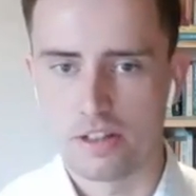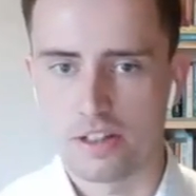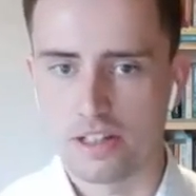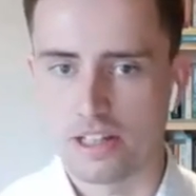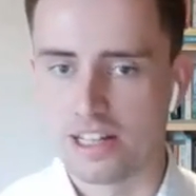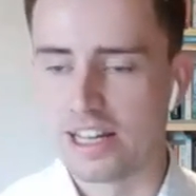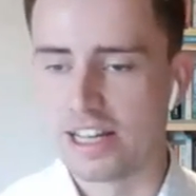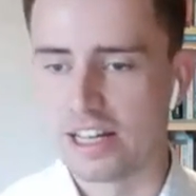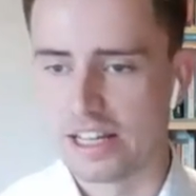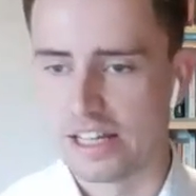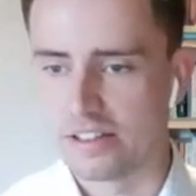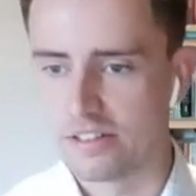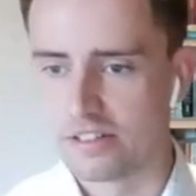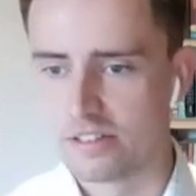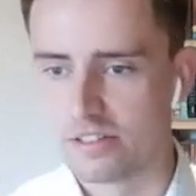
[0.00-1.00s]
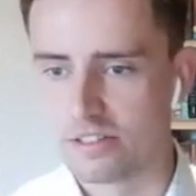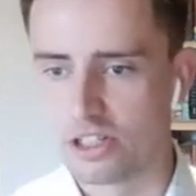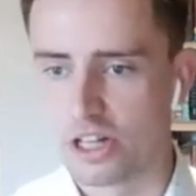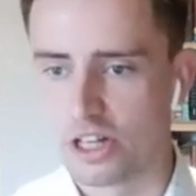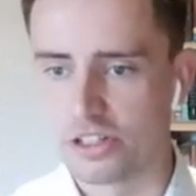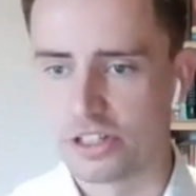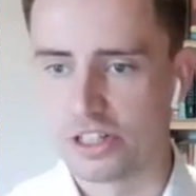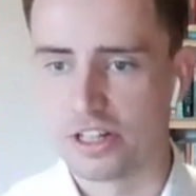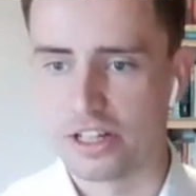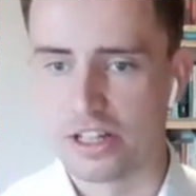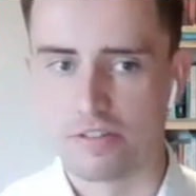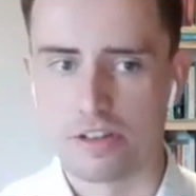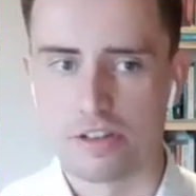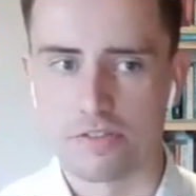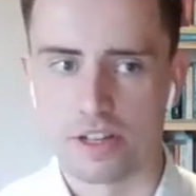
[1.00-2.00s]
clearly charging an
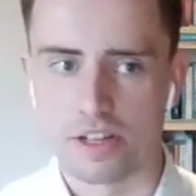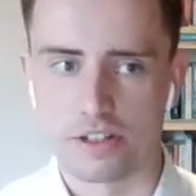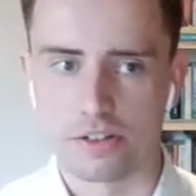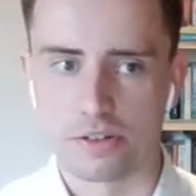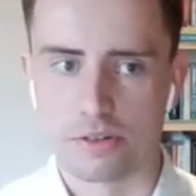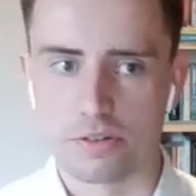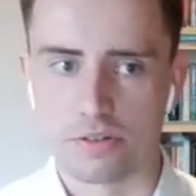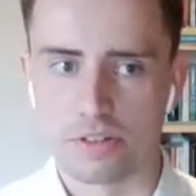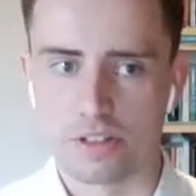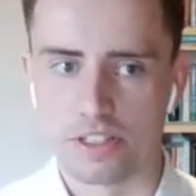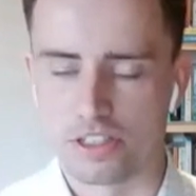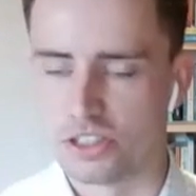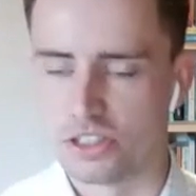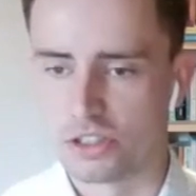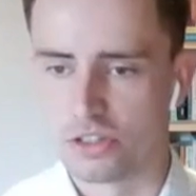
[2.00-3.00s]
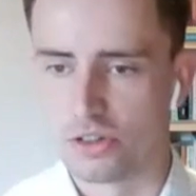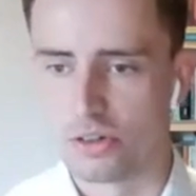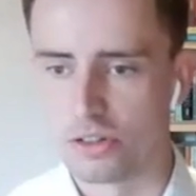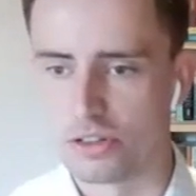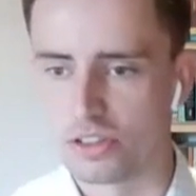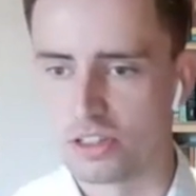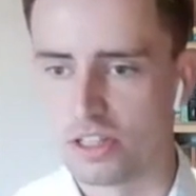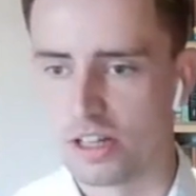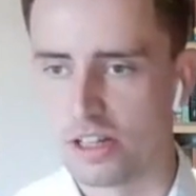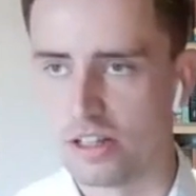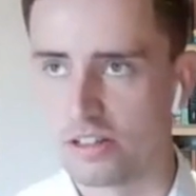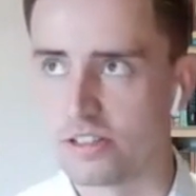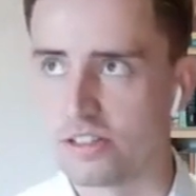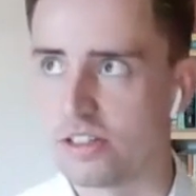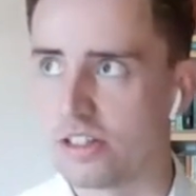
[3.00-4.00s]
EV vehicle. It's just not
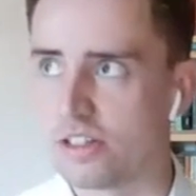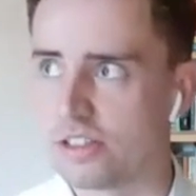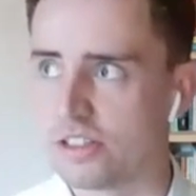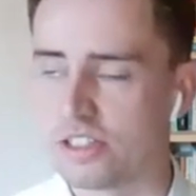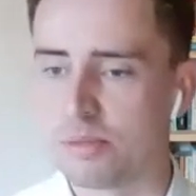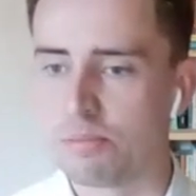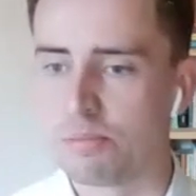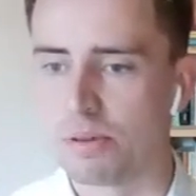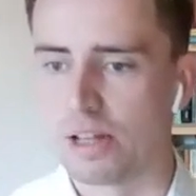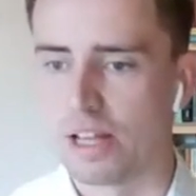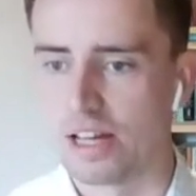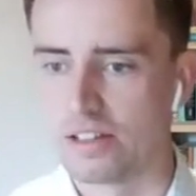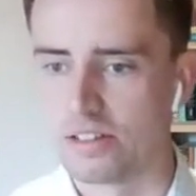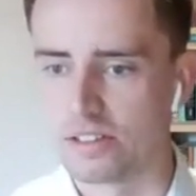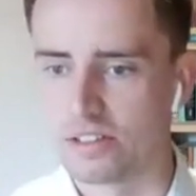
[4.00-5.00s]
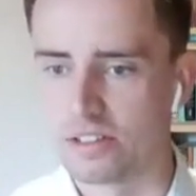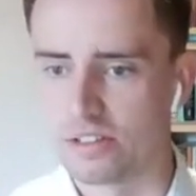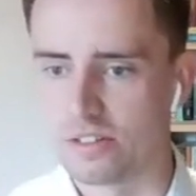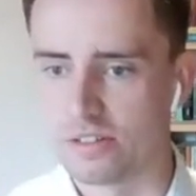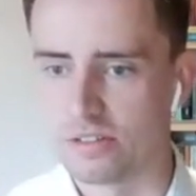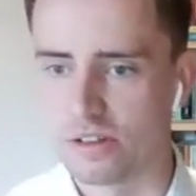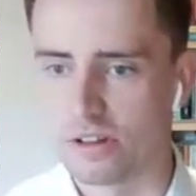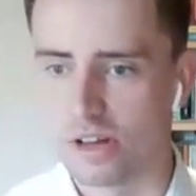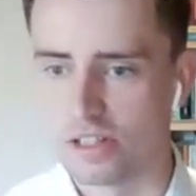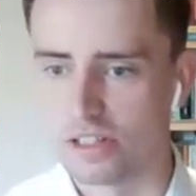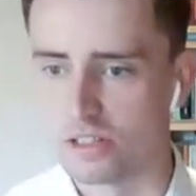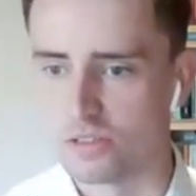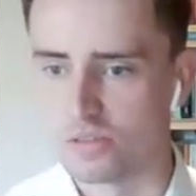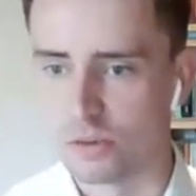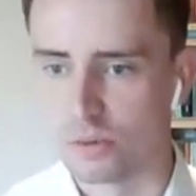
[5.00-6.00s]
as simple as
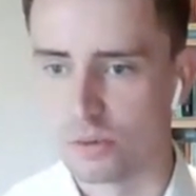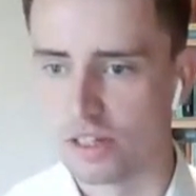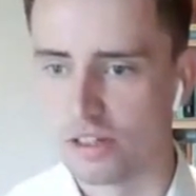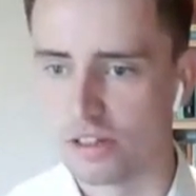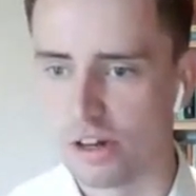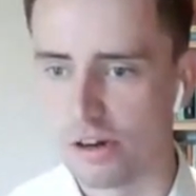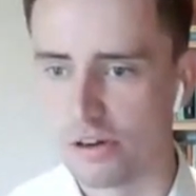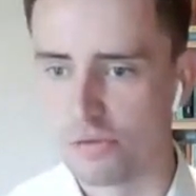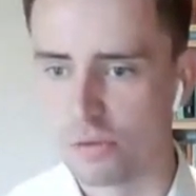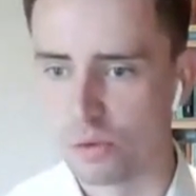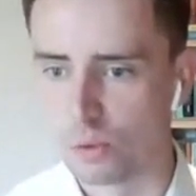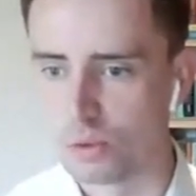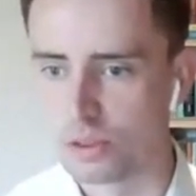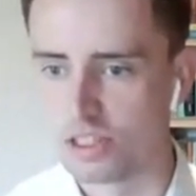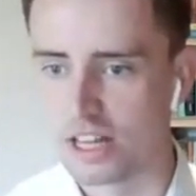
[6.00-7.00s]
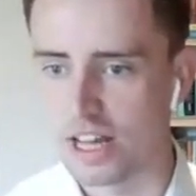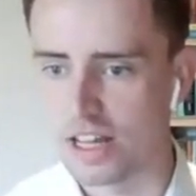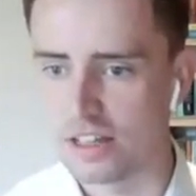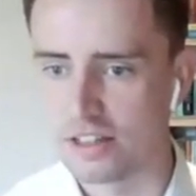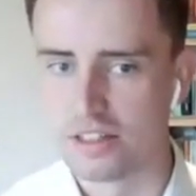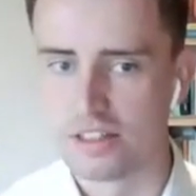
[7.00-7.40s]
ICE fueling overall today.